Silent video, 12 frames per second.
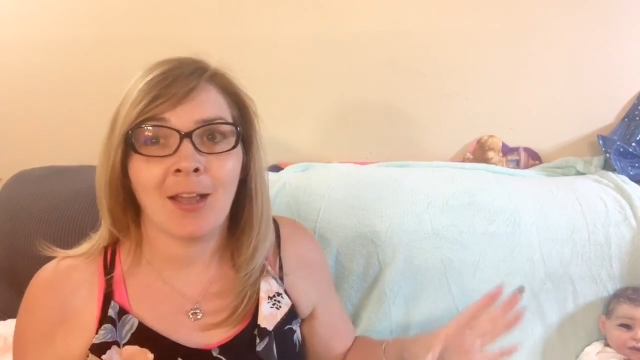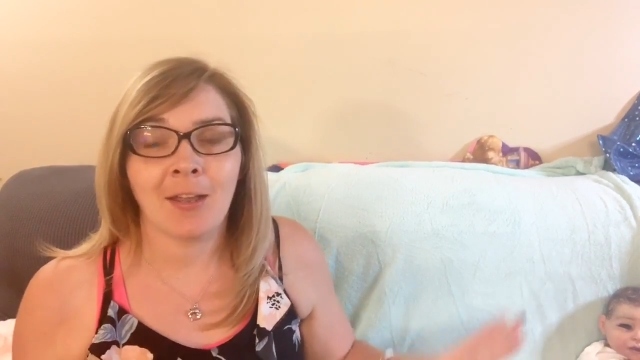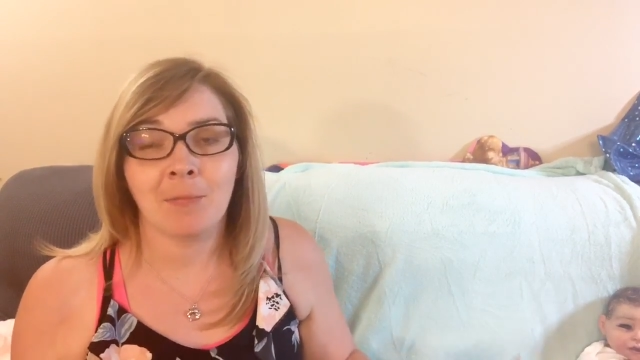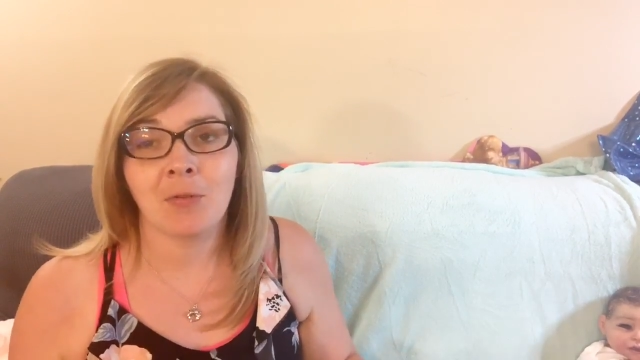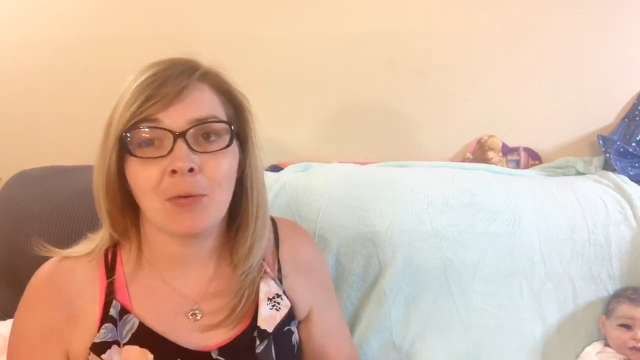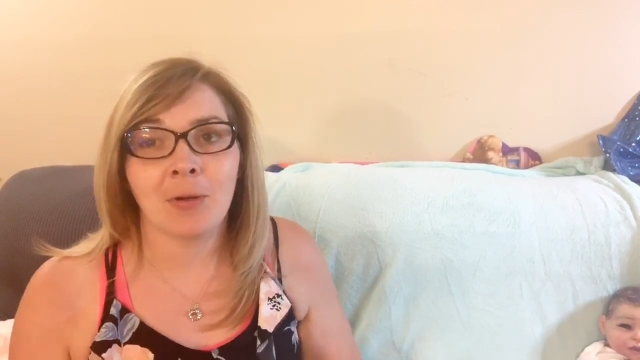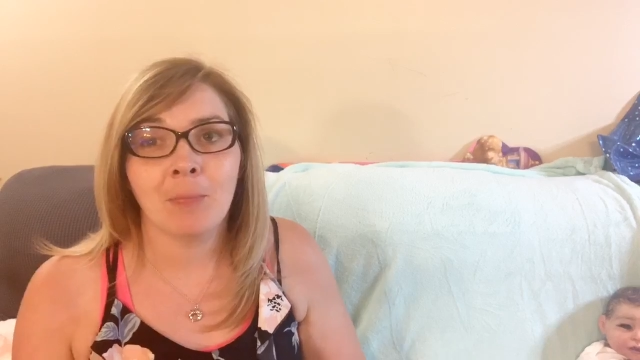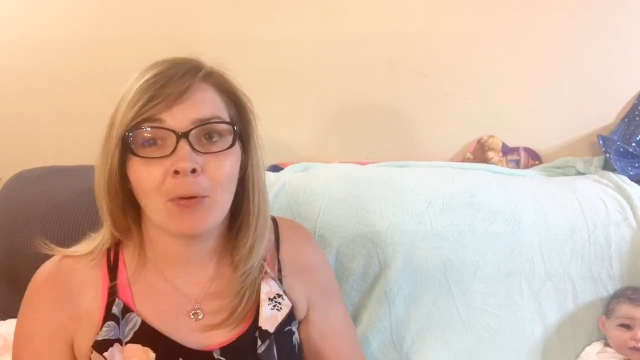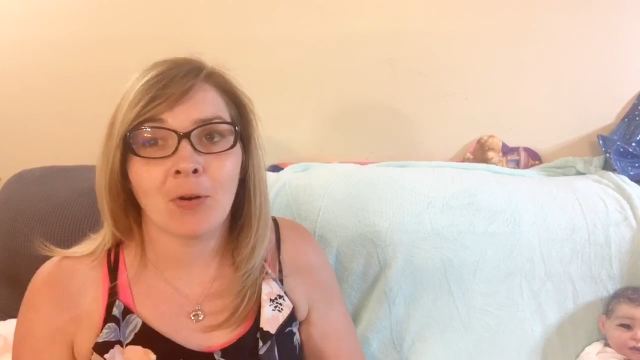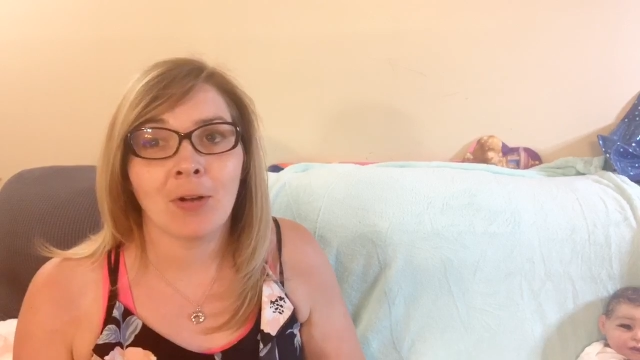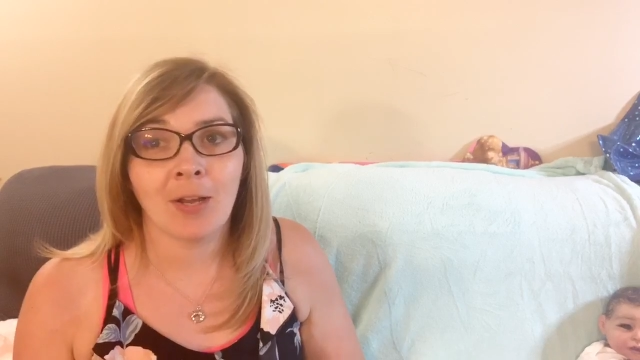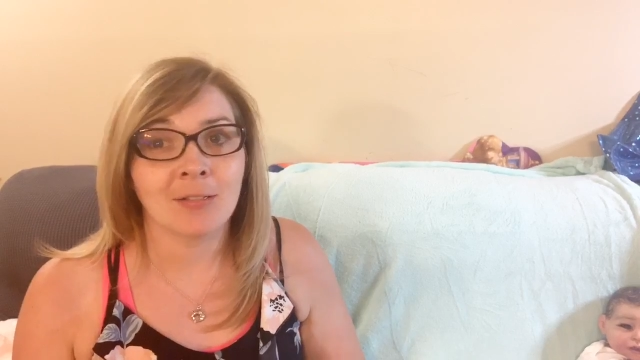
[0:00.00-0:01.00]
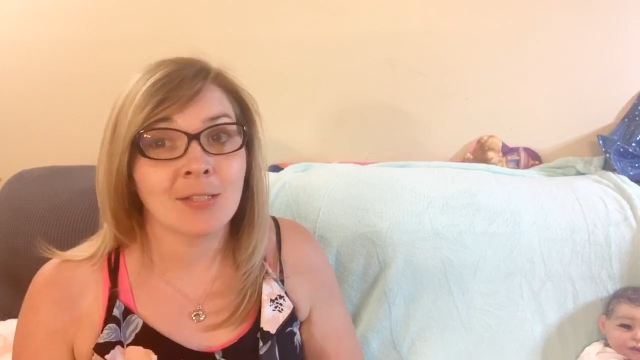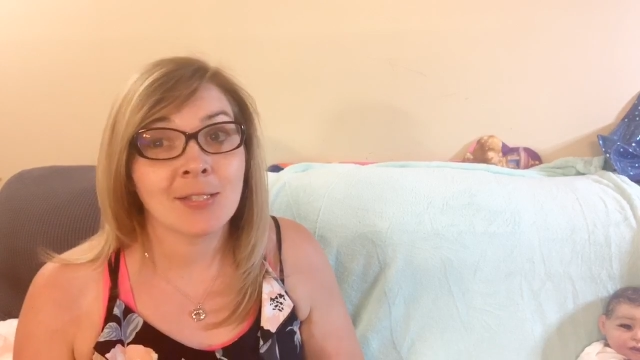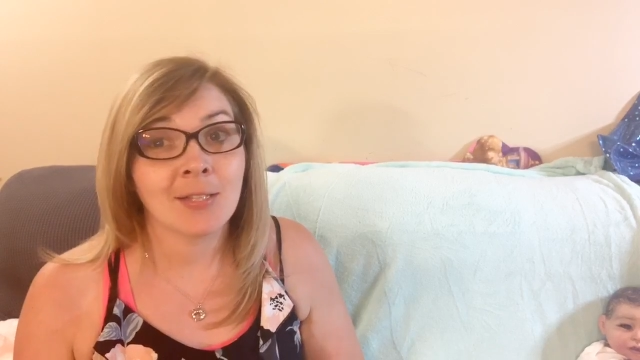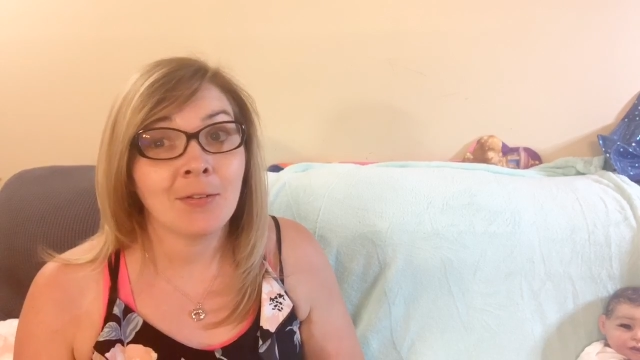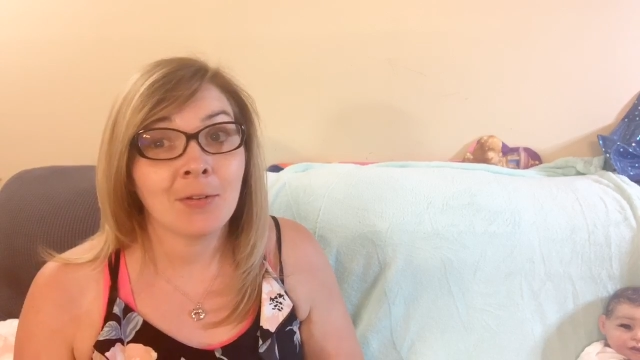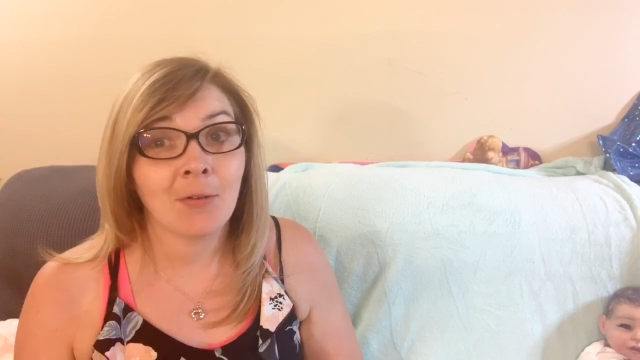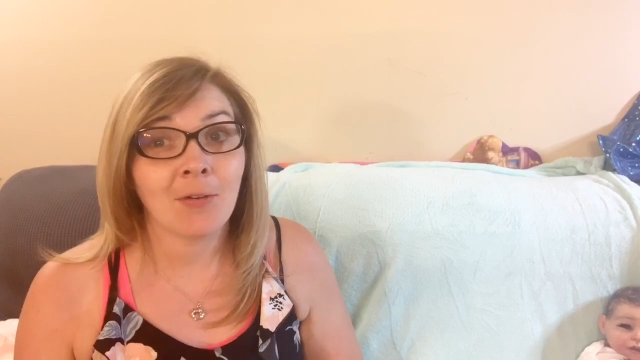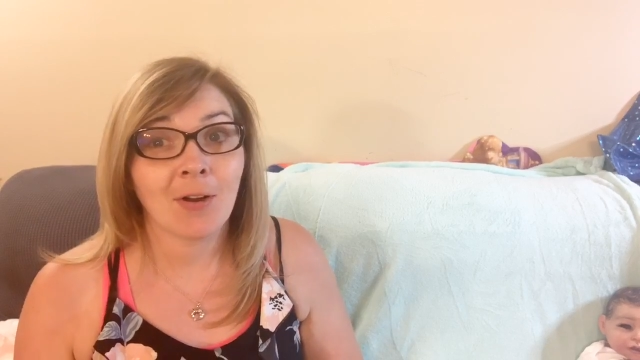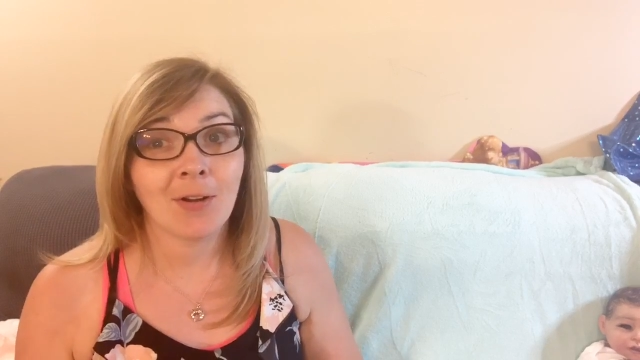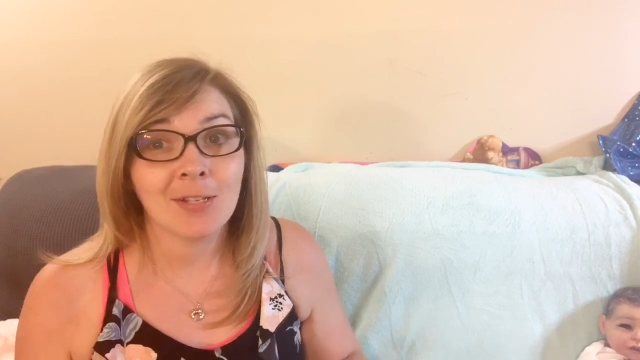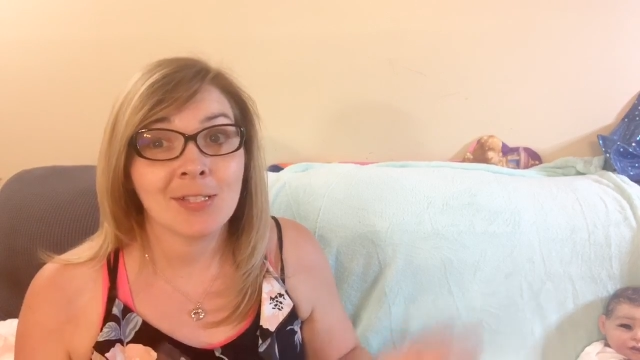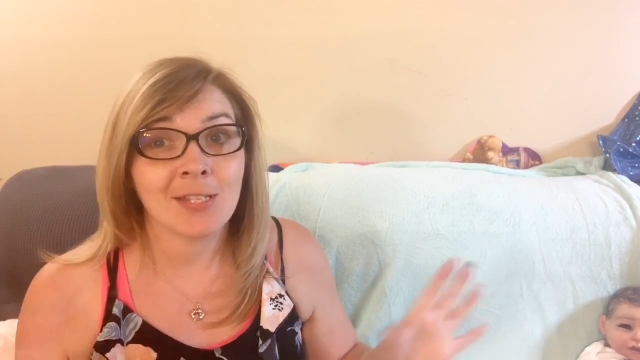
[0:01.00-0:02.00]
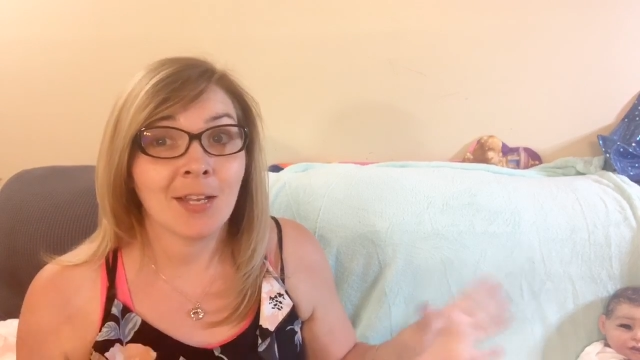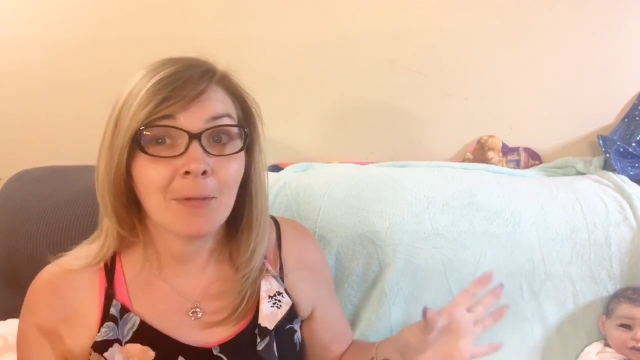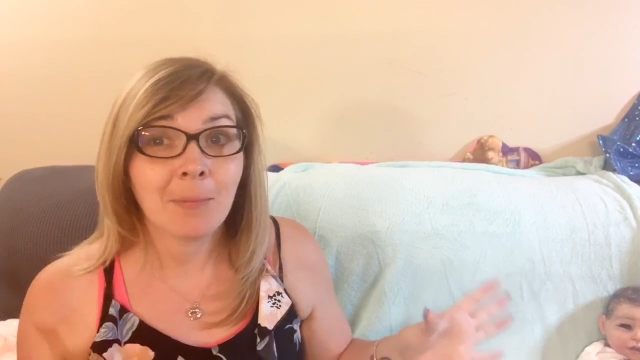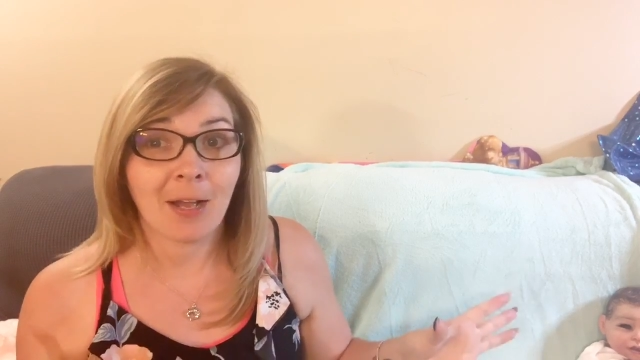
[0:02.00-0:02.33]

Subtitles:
I am the Reborn and silicone artist here